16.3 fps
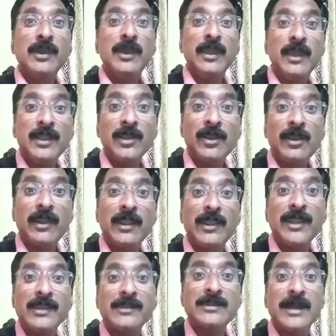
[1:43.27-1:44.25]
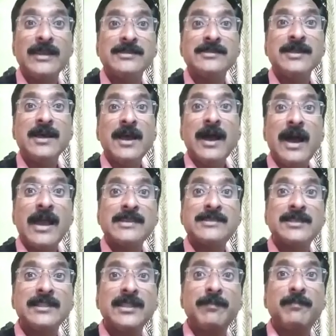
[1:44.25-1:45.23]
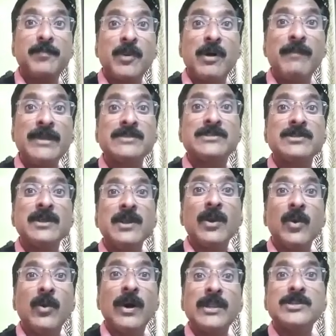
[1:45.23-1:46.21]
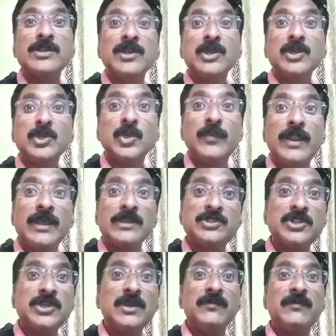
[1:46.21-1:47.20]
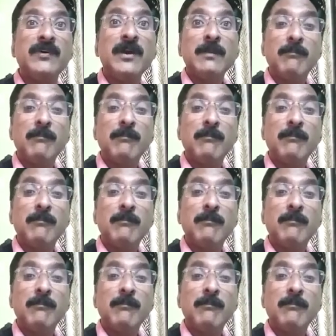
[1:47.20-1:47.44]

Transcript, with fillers: In your radiant eyes, I see the promise what you will achieve.